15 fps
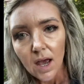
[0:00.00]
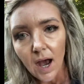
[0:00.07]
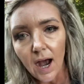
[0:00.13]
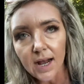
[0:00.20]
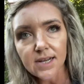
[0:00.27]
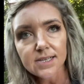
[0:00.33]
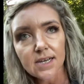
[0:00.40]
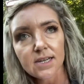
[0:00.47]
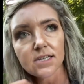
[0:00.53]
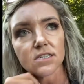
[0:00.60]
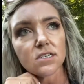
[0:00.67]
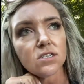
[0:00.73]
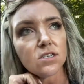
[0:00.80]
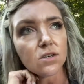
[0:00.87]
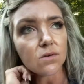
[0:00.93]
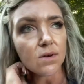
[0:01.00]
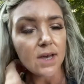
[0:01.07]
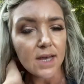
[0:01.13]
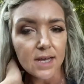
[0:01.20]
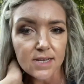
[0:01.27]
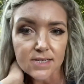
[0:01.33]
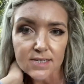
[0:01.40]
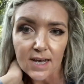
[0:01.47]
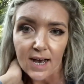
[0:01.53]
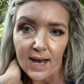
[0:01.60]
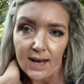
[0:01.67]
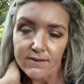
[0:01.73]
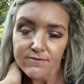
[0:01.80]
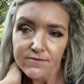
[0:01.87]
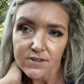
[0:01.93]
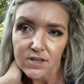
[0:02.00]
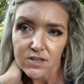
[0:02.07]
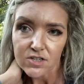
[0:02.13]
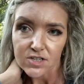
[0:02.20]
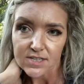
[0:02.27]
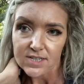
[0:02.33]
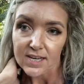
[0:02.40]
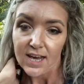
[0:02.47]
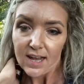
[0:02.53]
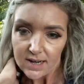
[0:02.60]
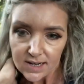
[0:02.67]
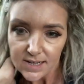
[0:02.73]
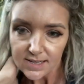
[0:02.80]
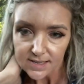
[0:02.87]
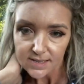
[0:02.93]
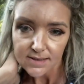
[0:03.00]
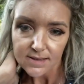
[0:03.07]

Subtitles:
I decided to do it after, just again because